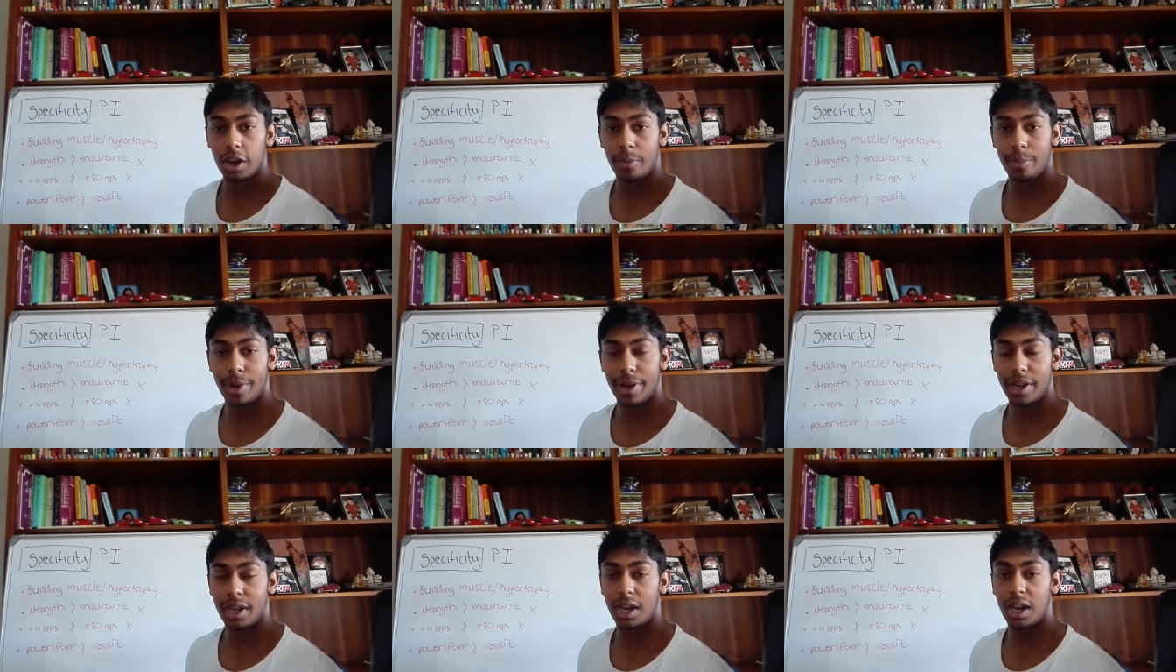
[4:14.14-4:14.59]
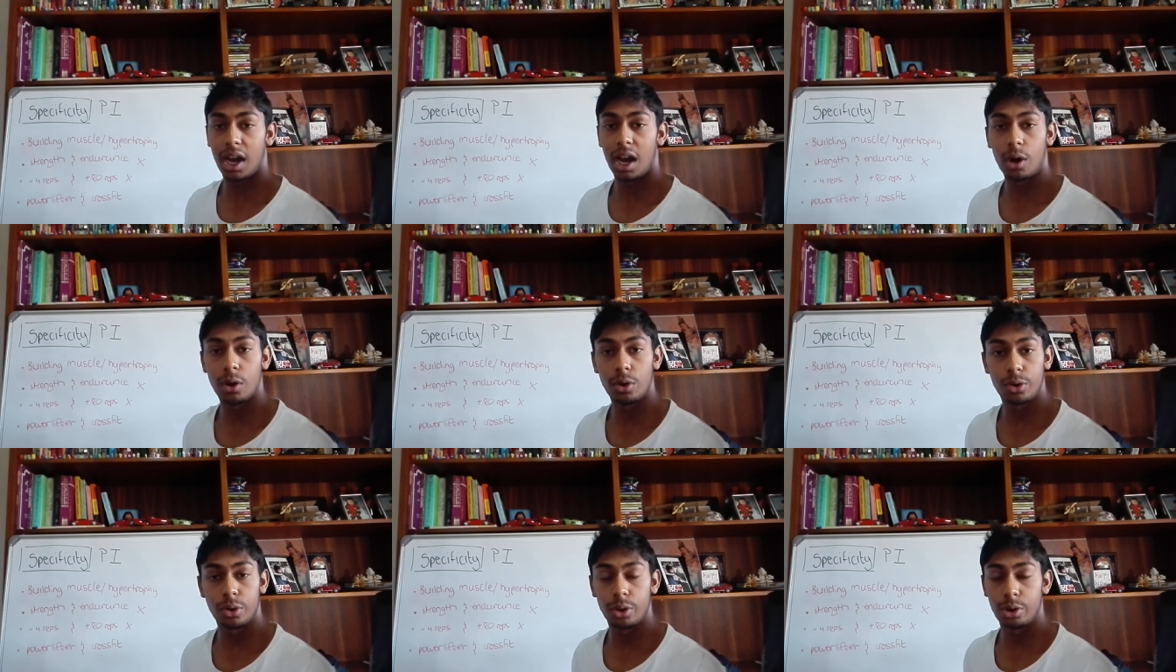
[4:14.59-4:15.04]
No matter
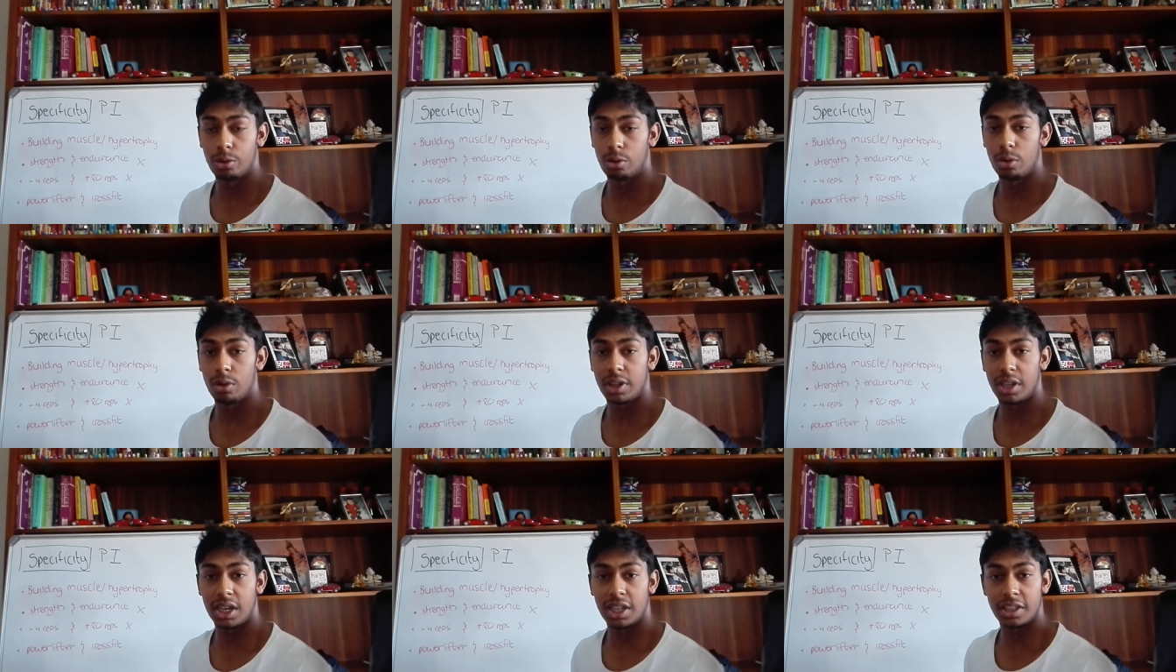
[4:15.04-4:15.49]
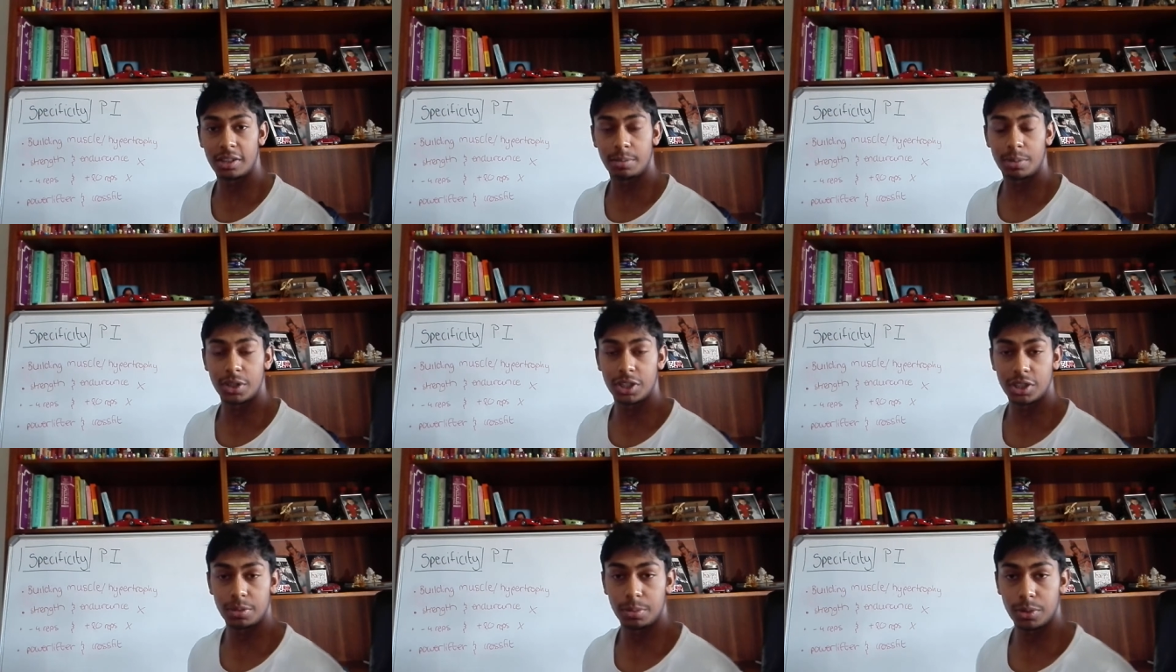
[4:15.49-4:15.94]
how good all the other
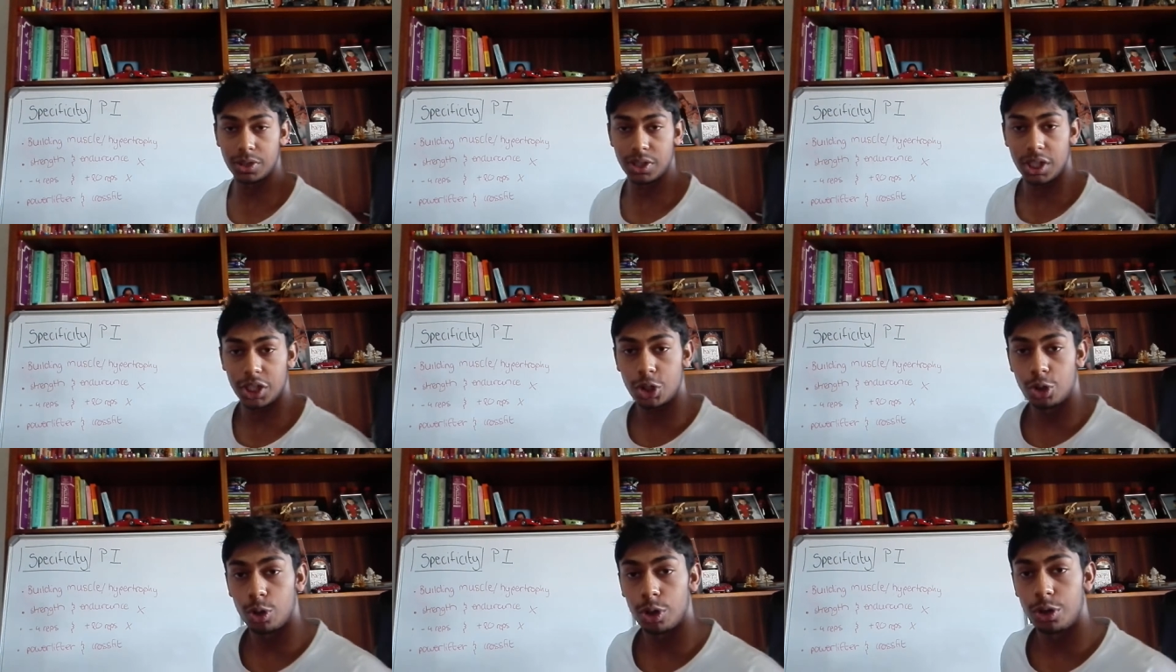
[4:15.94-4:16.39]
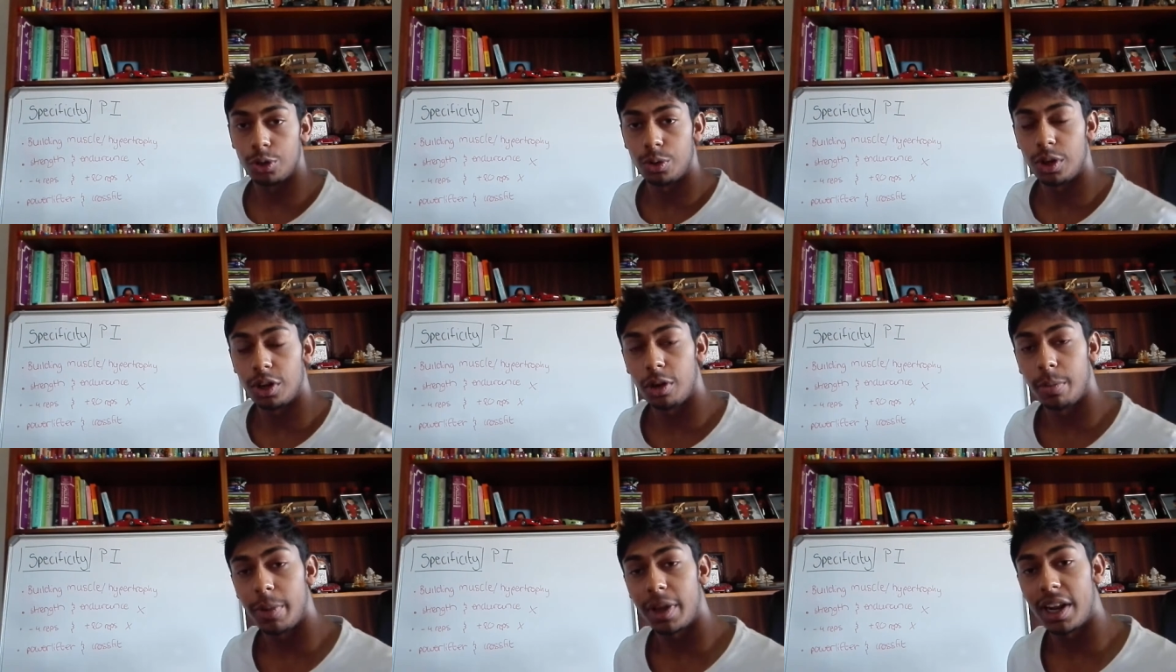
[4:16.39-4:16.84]
principles that you are
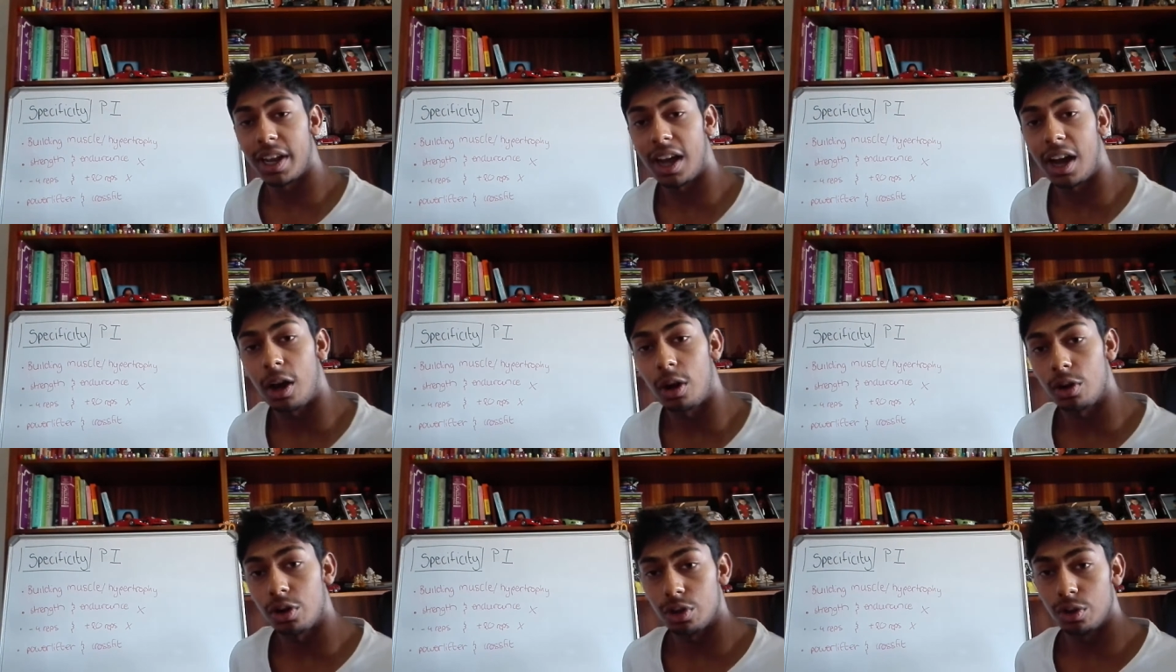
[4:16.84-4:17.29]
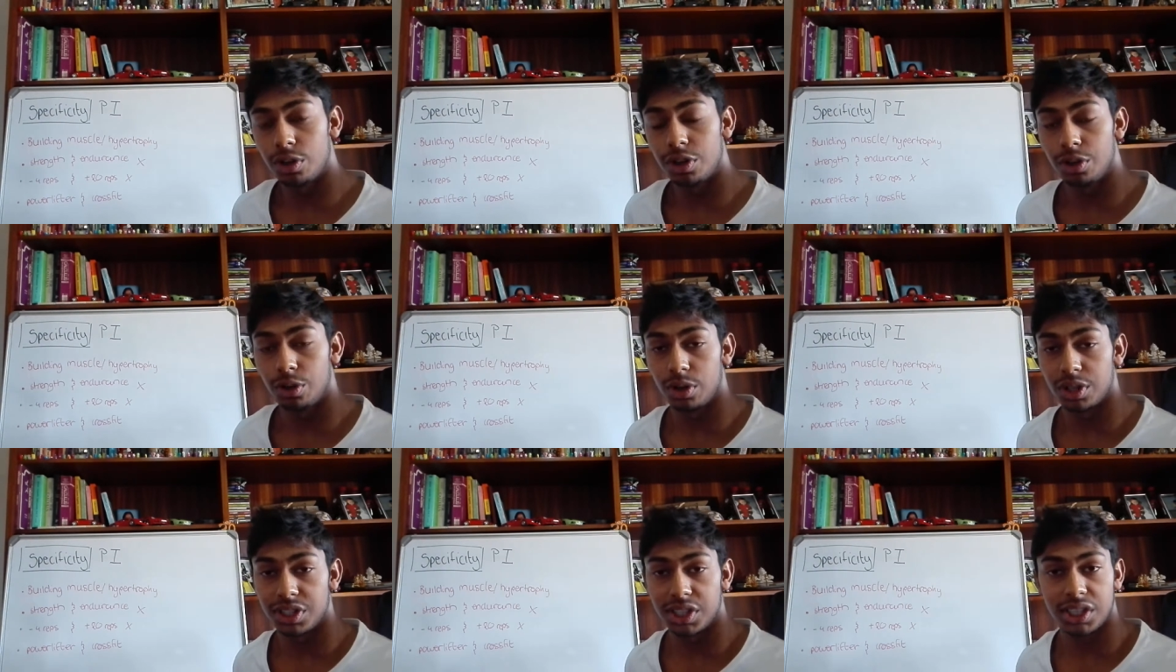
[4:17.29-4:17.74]
doing, no matter how good
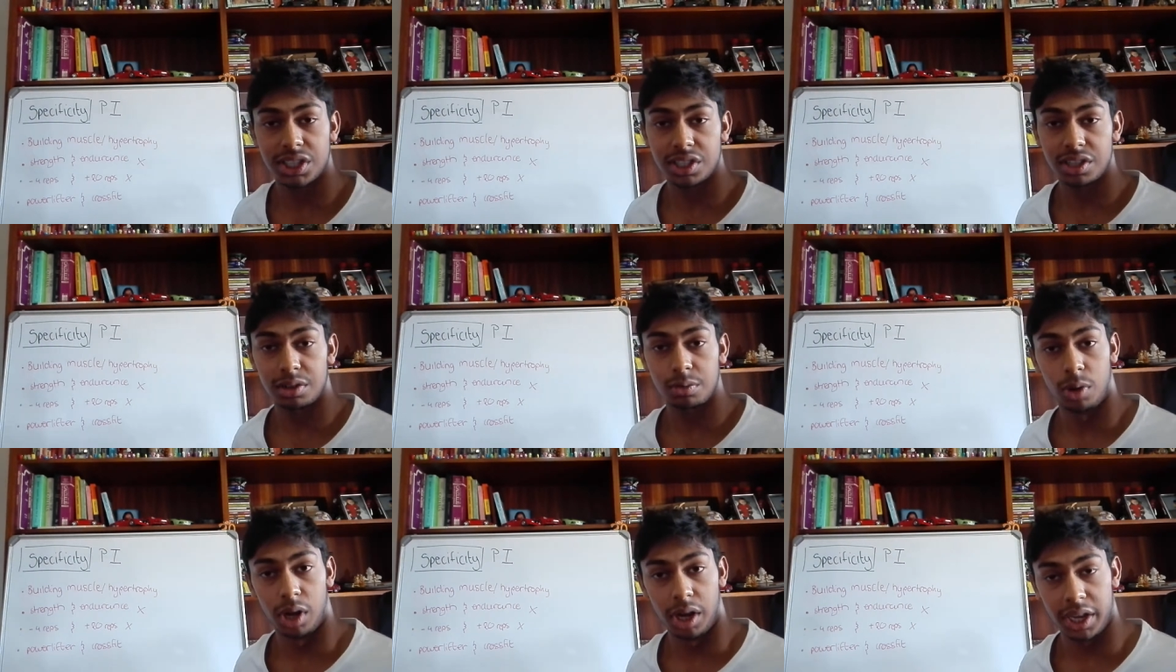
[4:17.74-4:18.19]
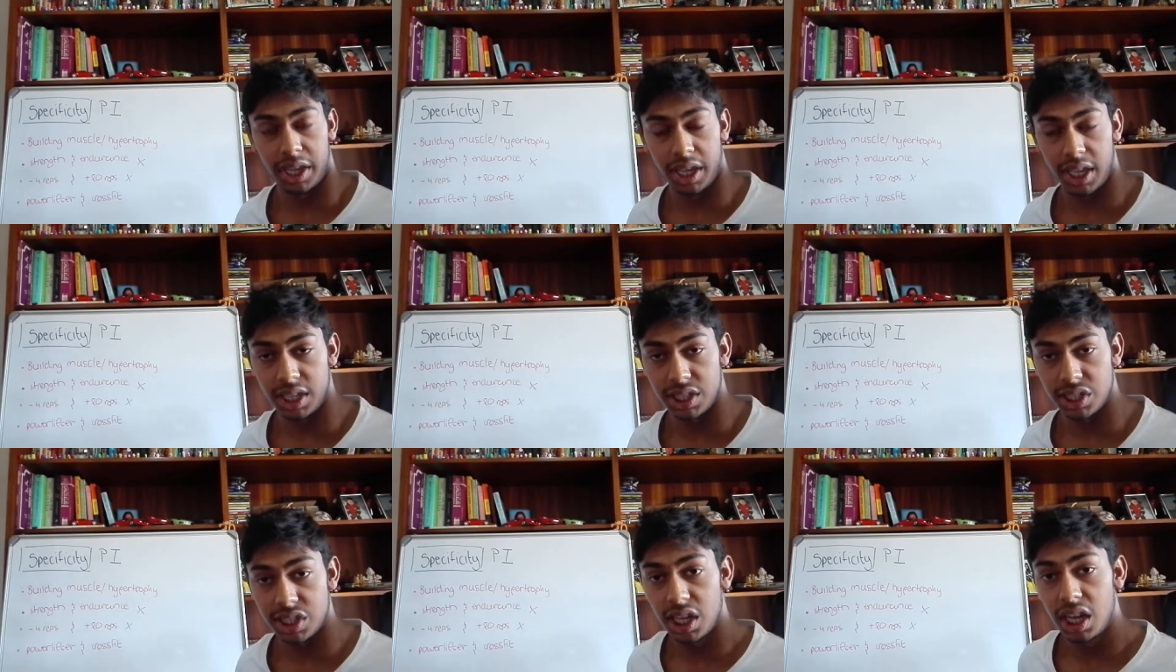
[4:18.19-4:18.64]
your assistant work
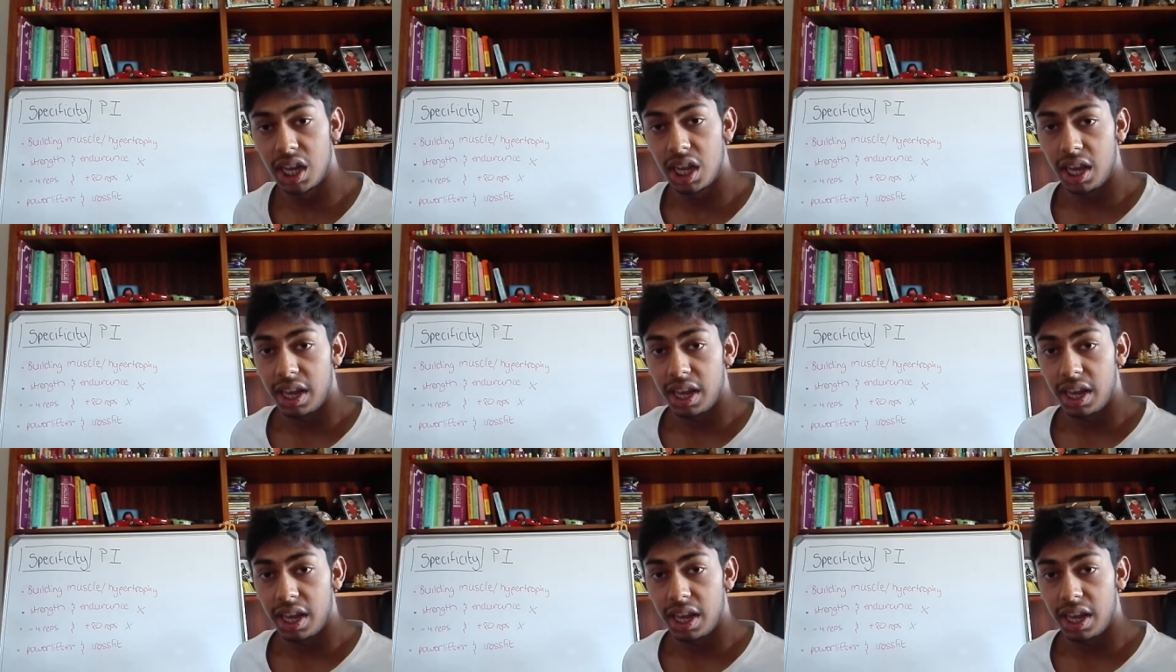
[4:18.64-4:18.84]
is,